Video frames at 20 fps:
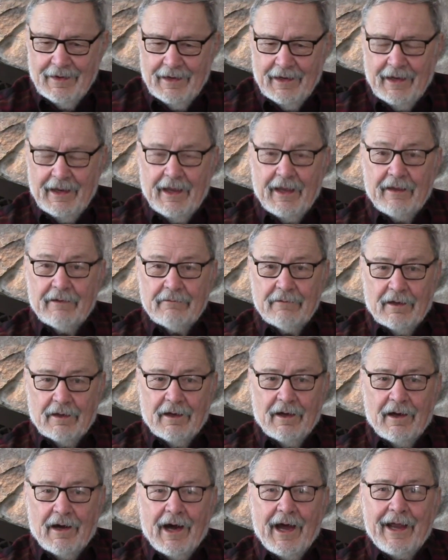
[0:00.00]
and
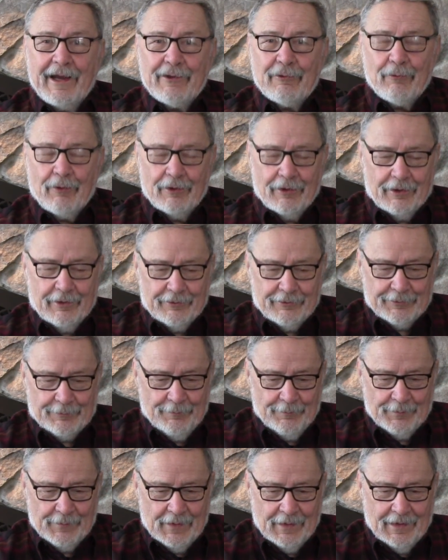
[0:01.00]
hind quarters,
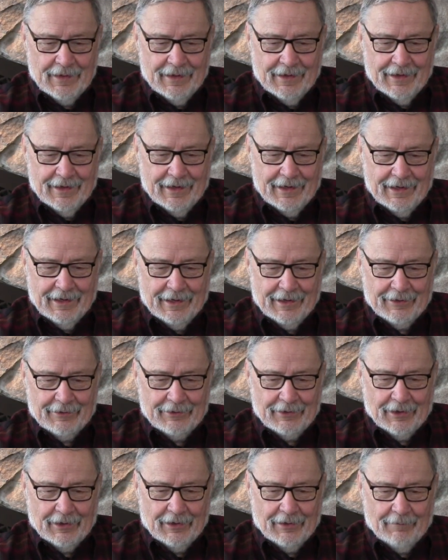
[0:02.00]

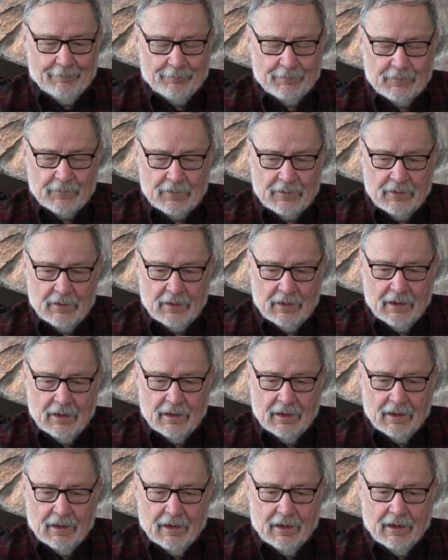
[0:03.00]
and
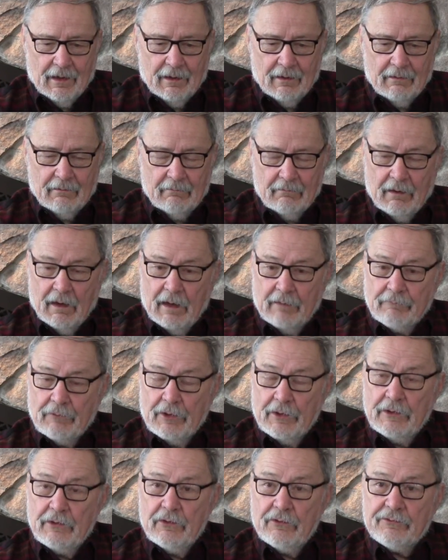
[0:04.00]
I'm
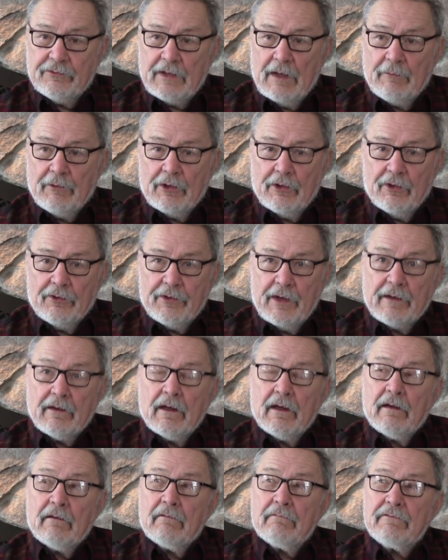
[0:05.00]
going to use some of those. I
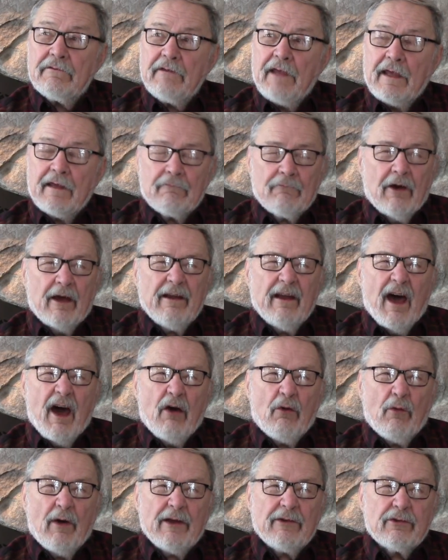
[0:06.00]
got to take one
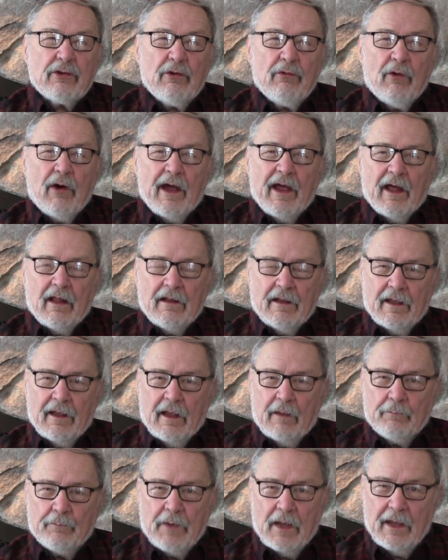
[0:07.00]
out once in a while
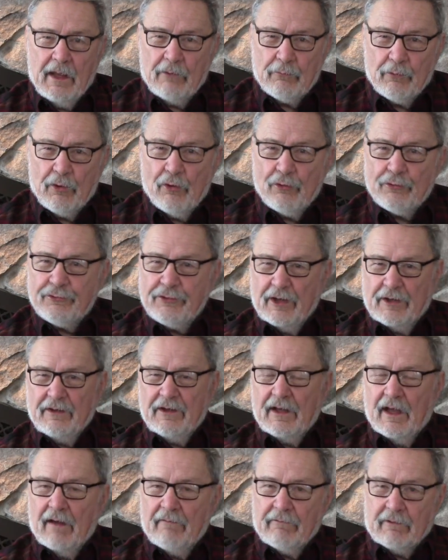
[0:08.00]
and roast it in
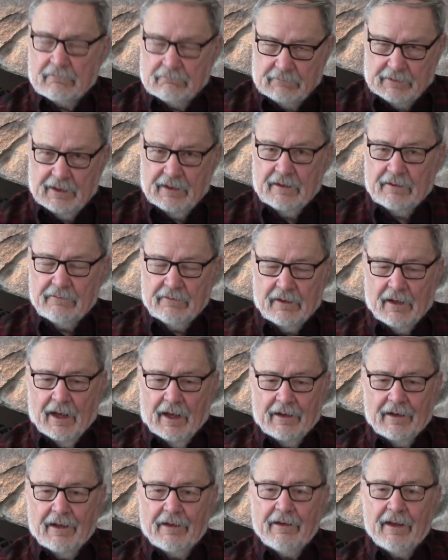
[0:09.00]
the oven and get it
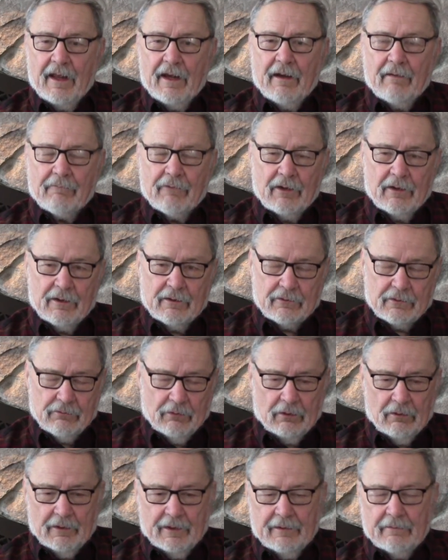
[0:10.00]
done, and then I'm going to
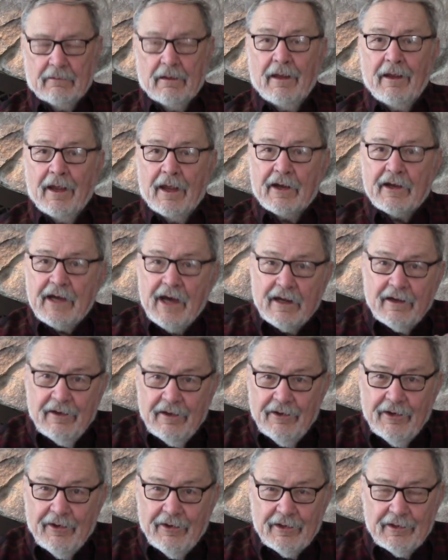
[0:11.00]
cool it, cut
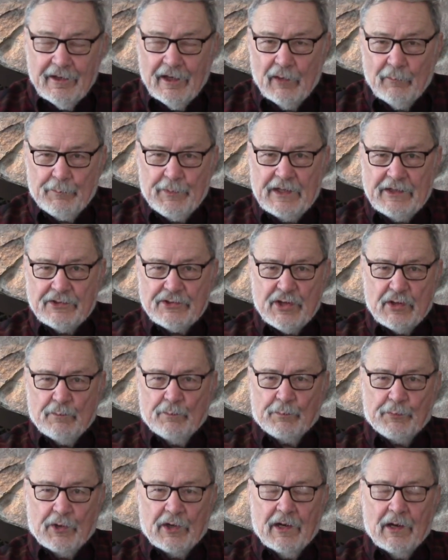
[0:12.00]
it in a little piece
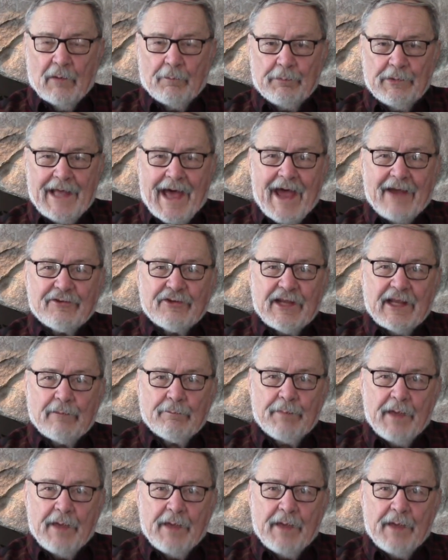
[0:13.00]
and put it in a plastic